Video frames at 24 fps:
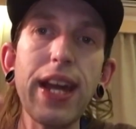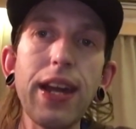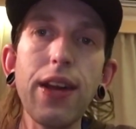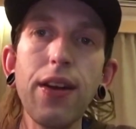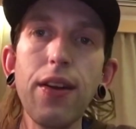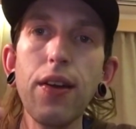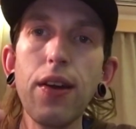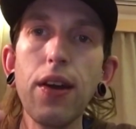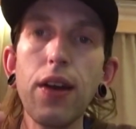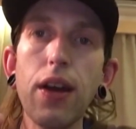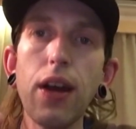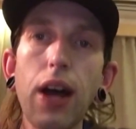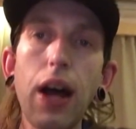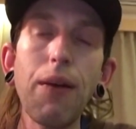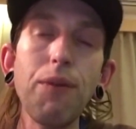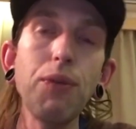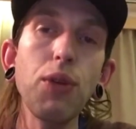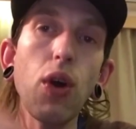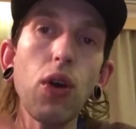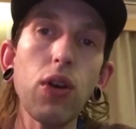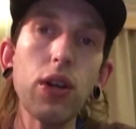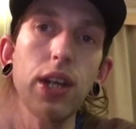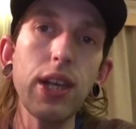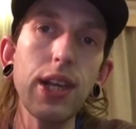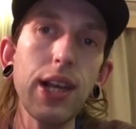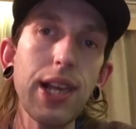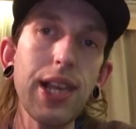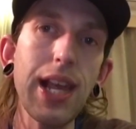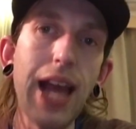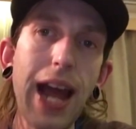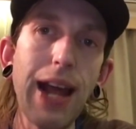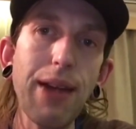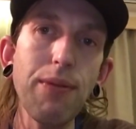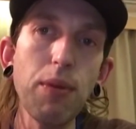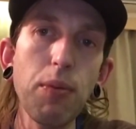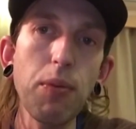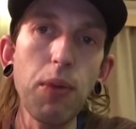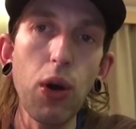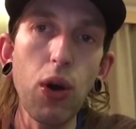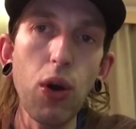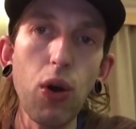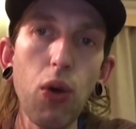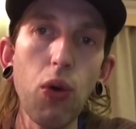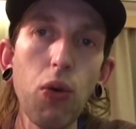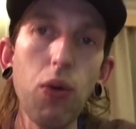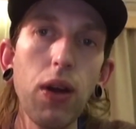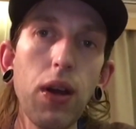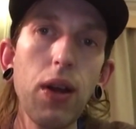I'm not going to name them all
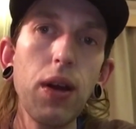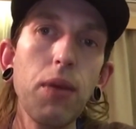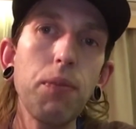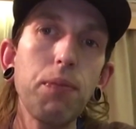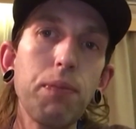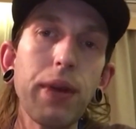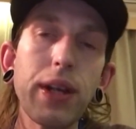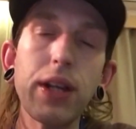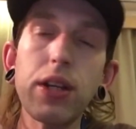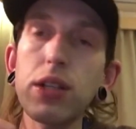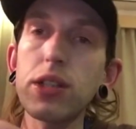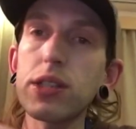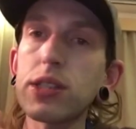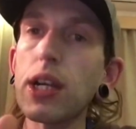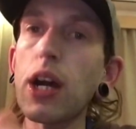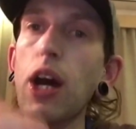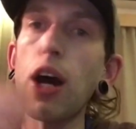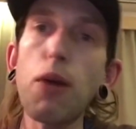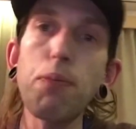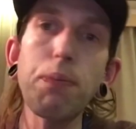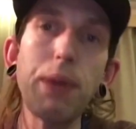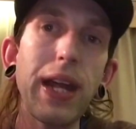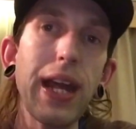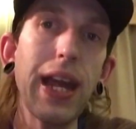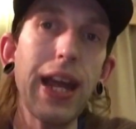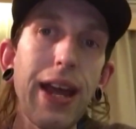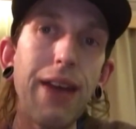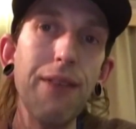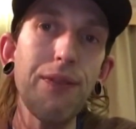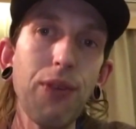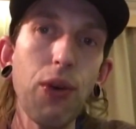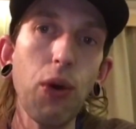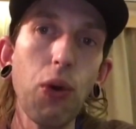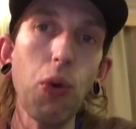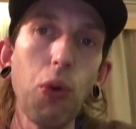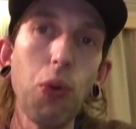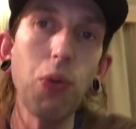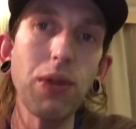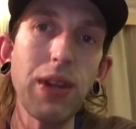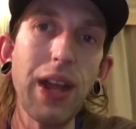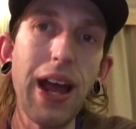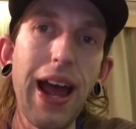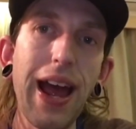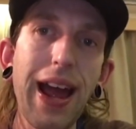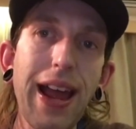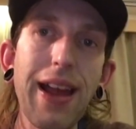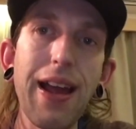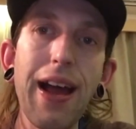because I'll be here all day
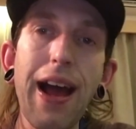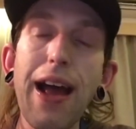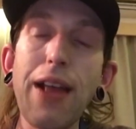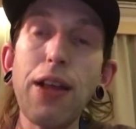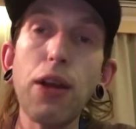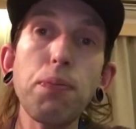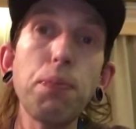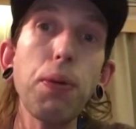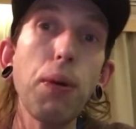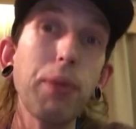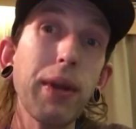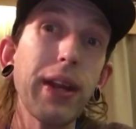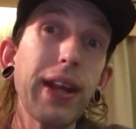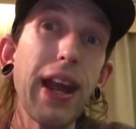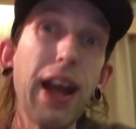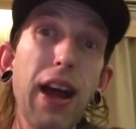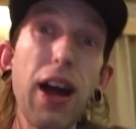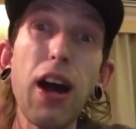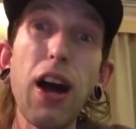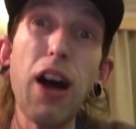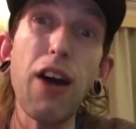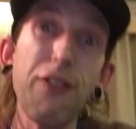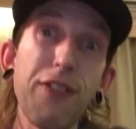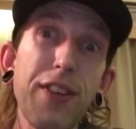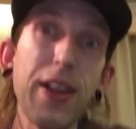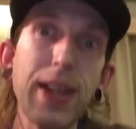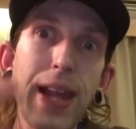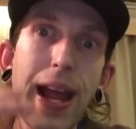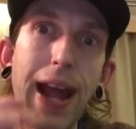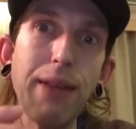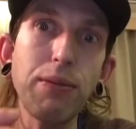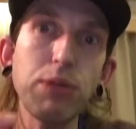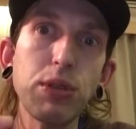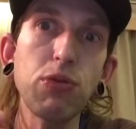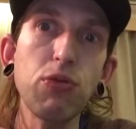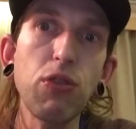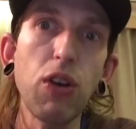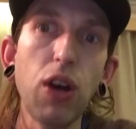and I'll probably get half the names wrong.